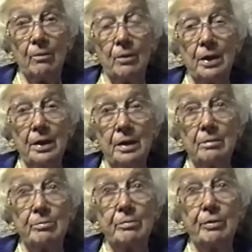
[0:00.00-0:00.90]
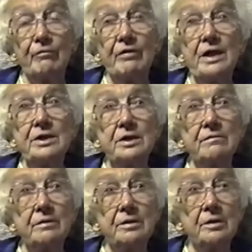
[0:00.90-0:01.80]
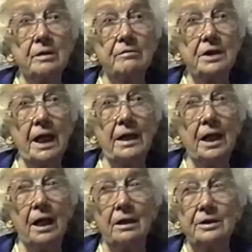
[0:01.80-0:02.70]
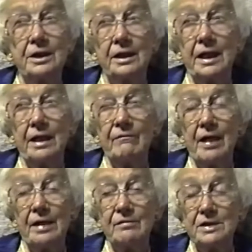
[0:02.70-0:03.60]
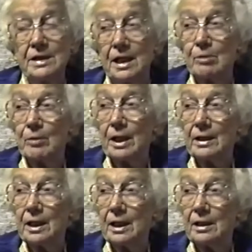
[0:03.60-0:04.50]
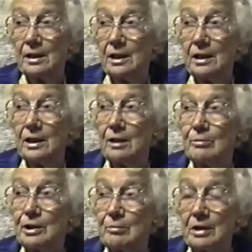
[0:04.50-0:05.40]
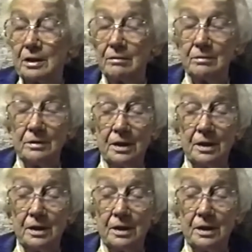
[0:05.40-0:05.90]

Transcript: one of the professors of psychology, I can't think of his name right now, it'll come to me though,